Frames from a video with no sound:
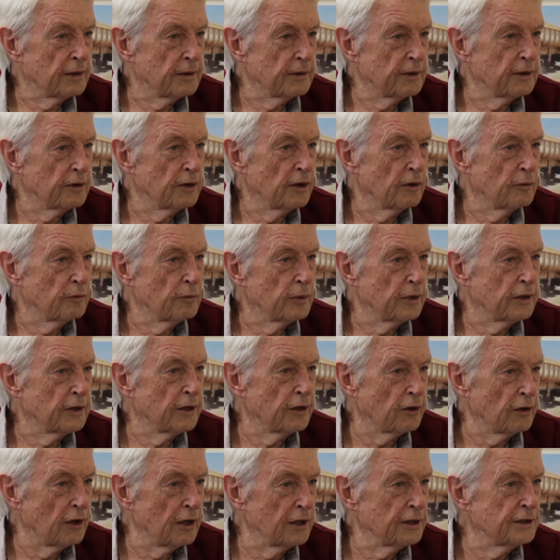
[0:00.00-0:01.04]

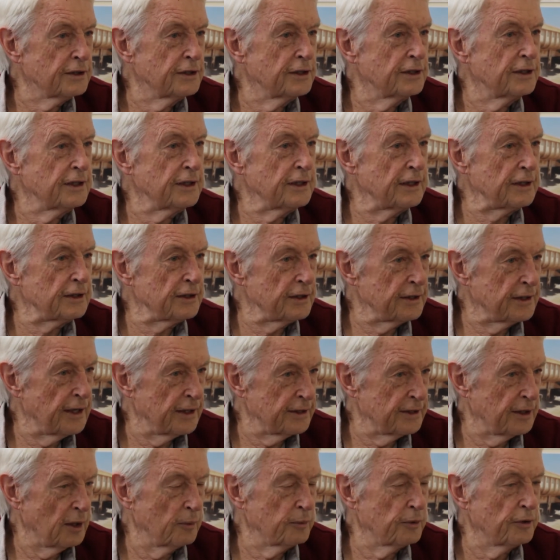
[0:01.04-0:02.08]
mineralogy and
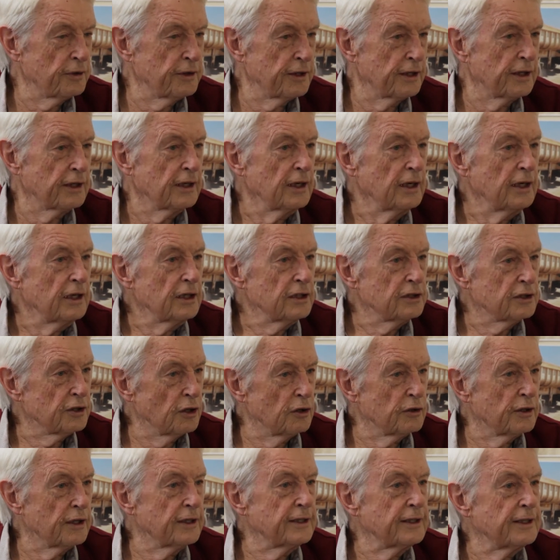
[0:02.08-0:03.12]
that type of thing,
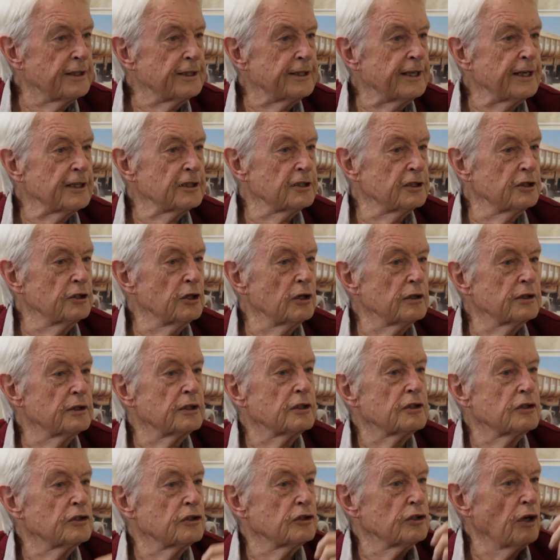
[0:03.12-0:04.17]
so that it does not
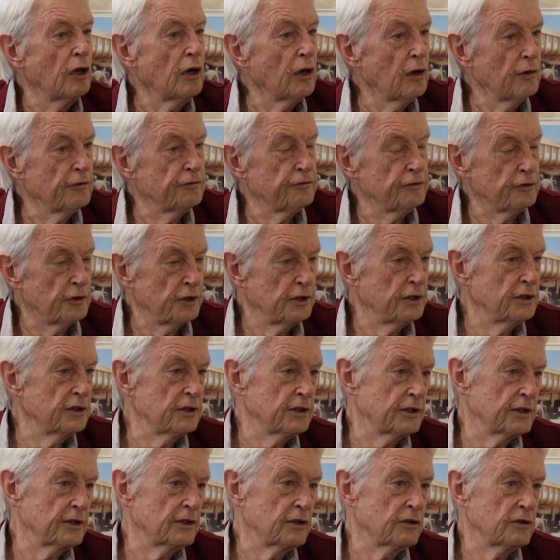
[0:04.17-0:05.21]
dissolve, for
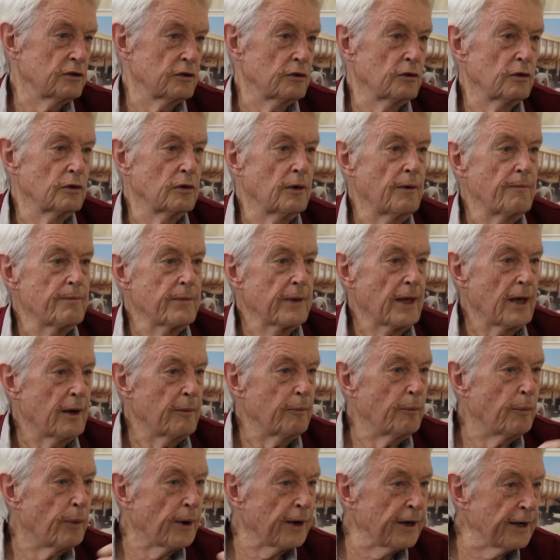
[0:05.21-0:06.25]
instance, or
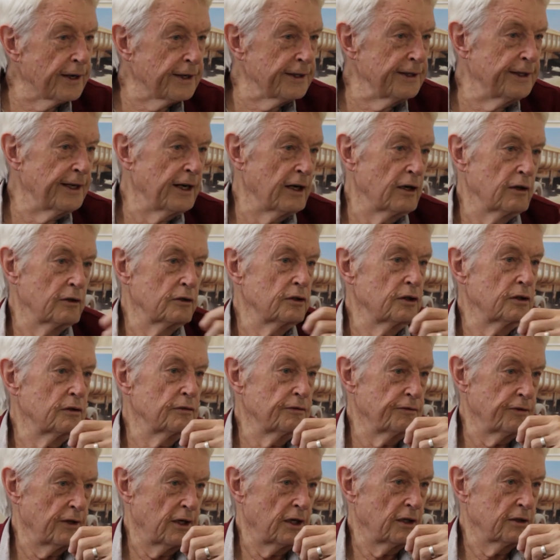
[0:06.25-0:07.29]
break down too
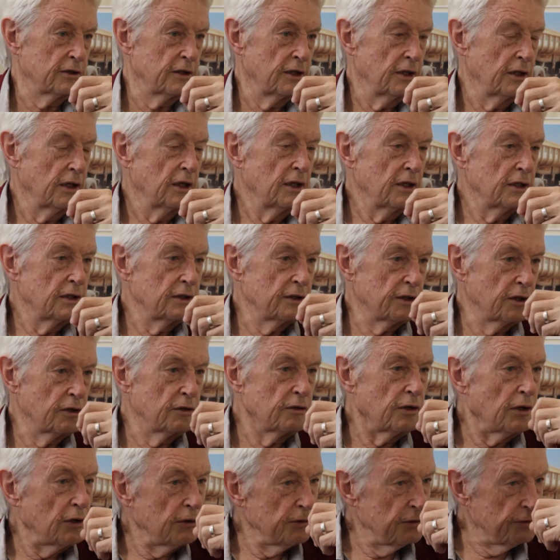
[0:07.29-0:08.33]
fast.
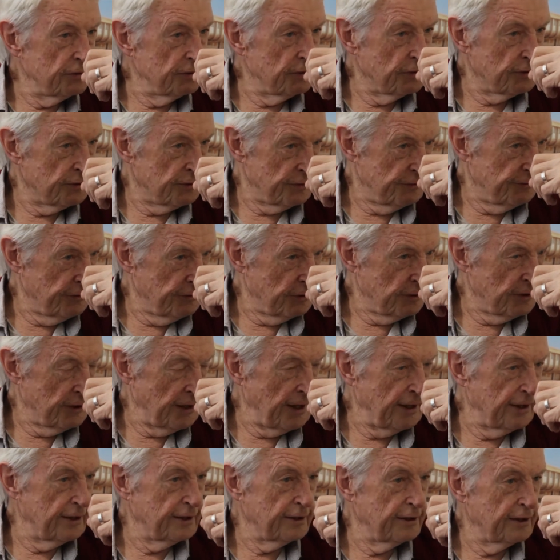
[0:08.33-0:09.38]
So for
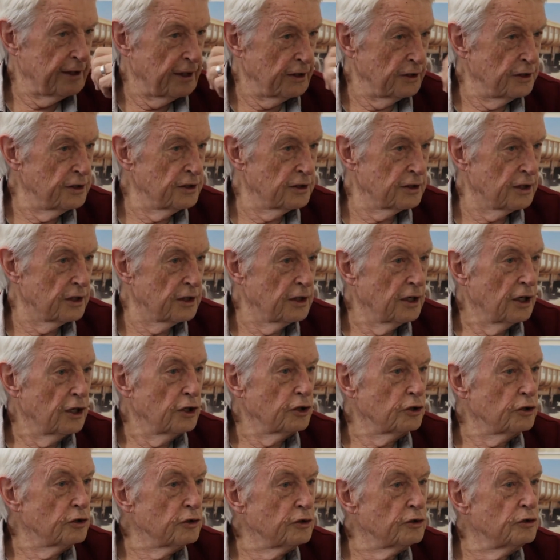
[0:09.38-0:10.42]
that reason,
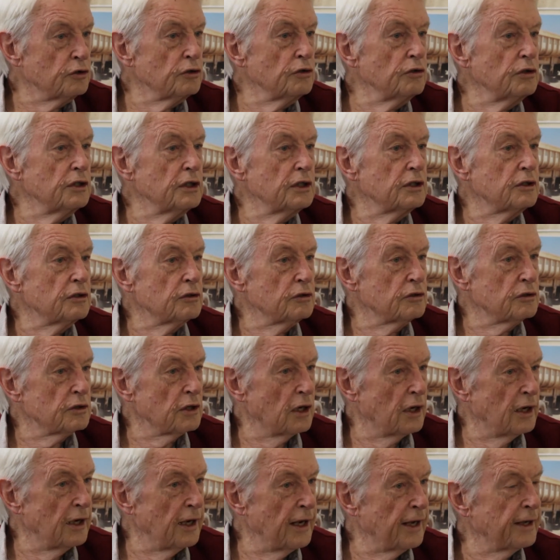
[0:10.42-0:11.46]
you do need to
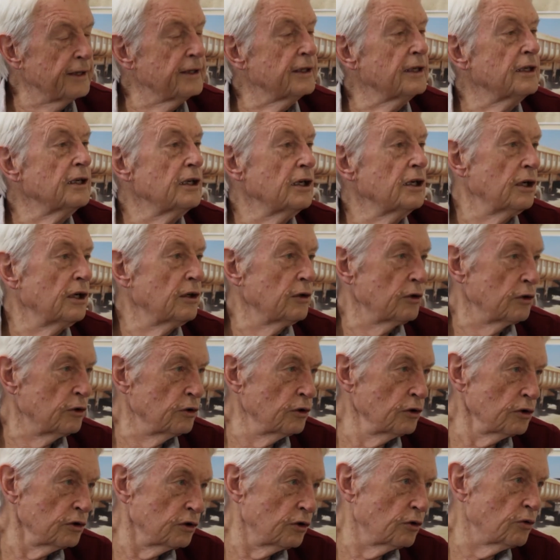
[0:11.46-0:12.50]
select
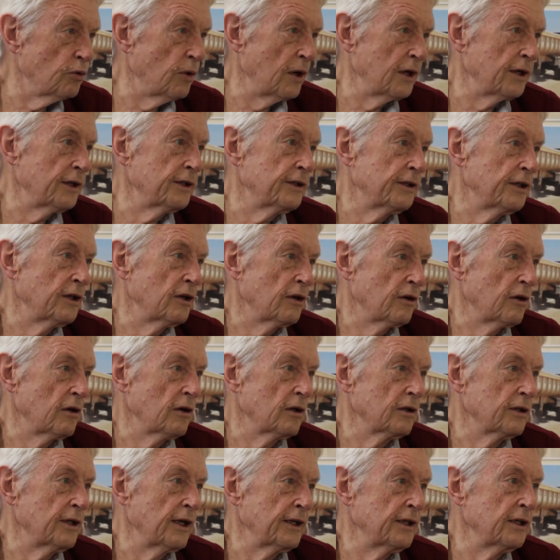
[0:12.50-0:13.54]
good quality
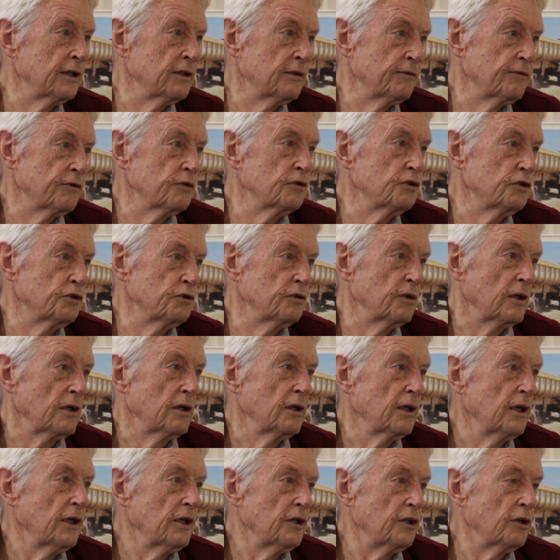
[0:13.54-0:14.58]
rock, that is for sure.
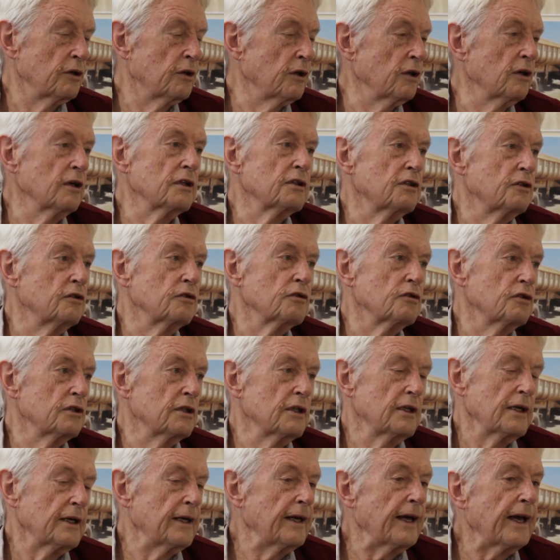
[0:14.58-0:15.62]
You cannot use
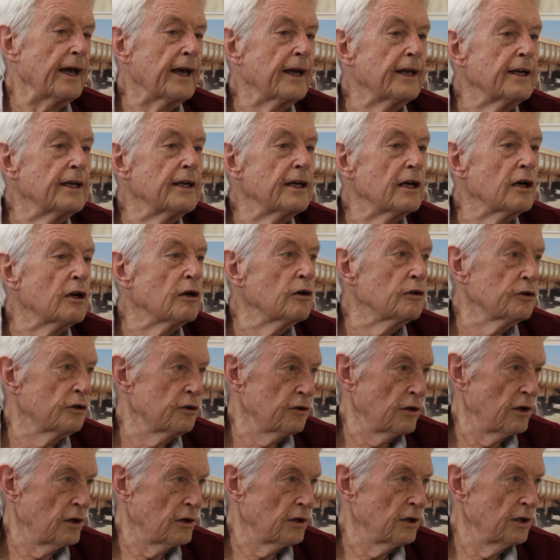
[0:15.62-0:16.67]
any old
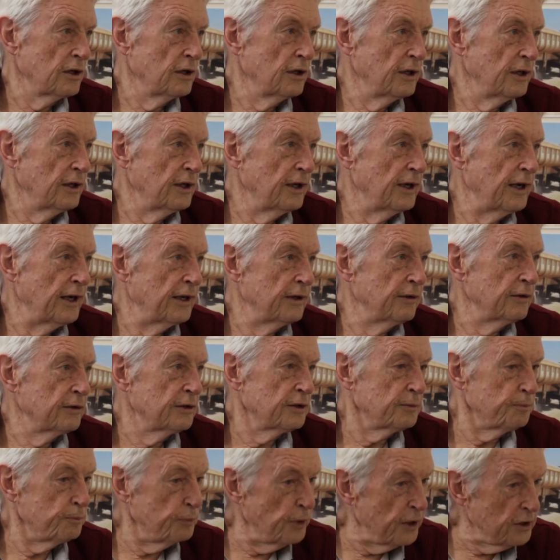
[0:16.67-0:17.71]
rock, and
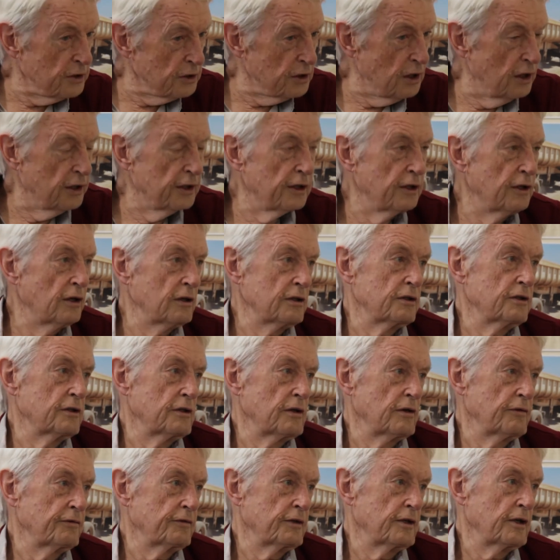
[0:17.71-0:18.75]
especially not
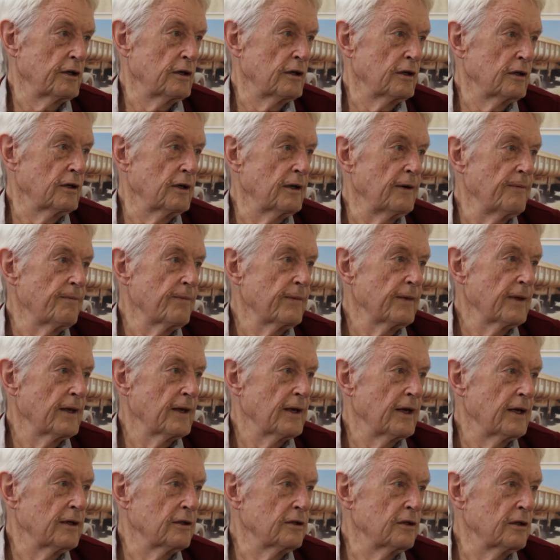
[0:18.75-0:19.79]
soft rock,
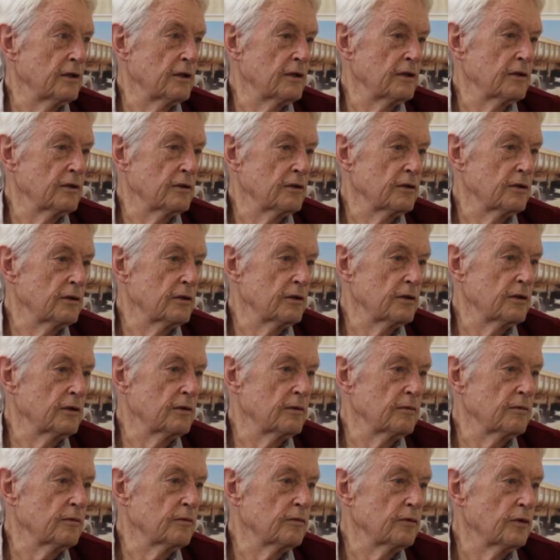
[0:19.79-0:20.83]
and
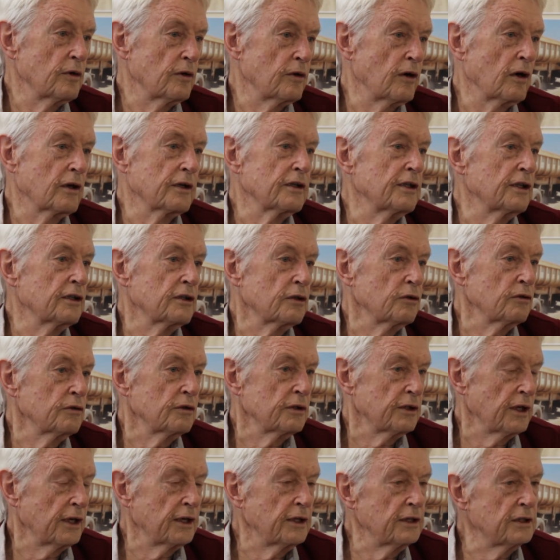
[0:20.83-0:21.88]
rock that
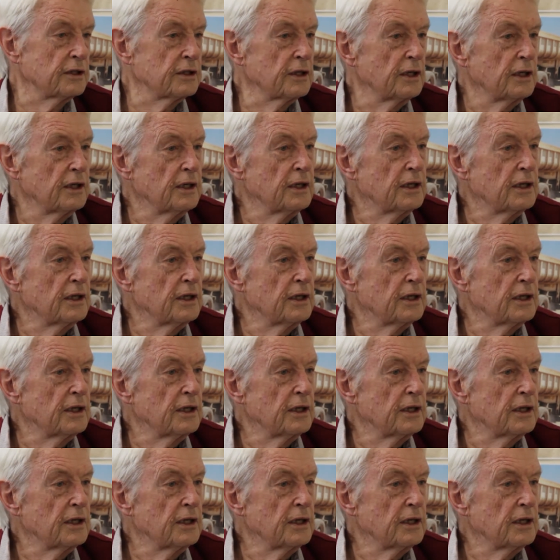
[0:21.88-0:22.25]
contains